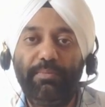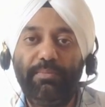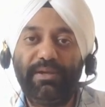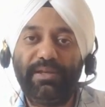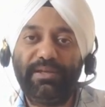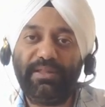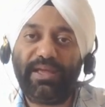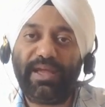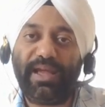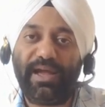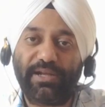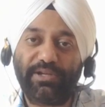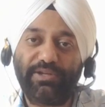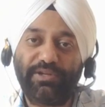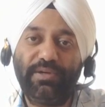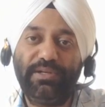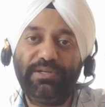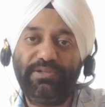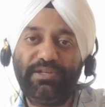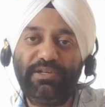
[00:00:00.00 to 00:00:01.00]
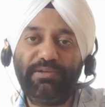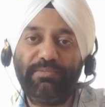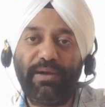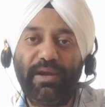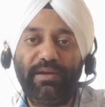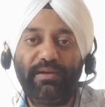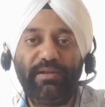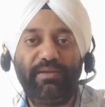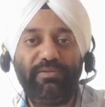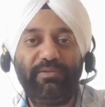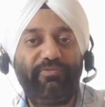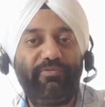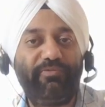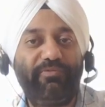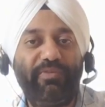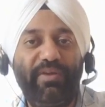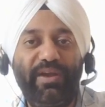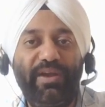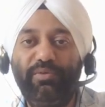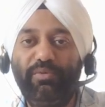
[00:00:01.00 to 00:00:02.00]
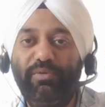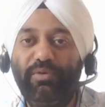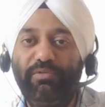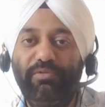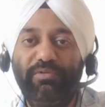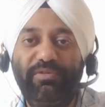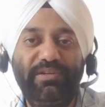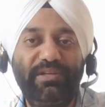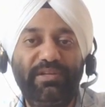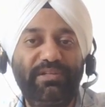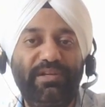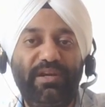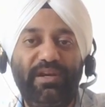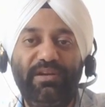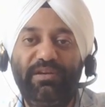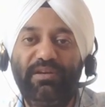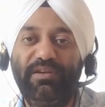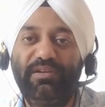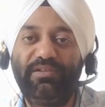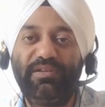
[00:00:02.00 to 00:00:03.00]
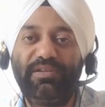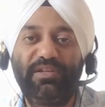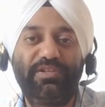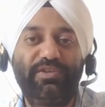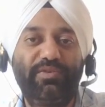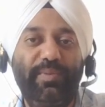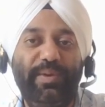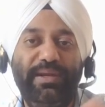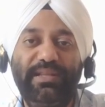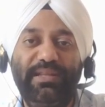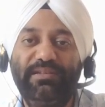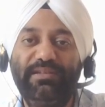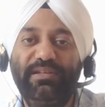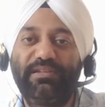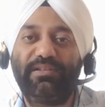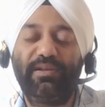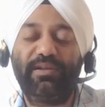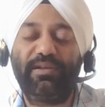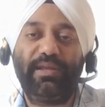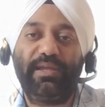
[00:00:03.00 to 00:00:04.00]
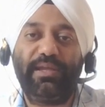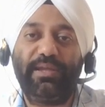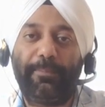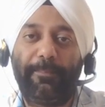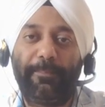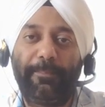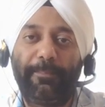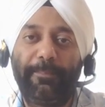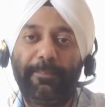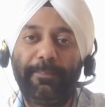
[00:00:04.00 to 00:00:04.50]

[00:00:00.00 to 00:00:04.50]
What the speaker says: But in the actual GMAT, they fell to around 600, 620, 630,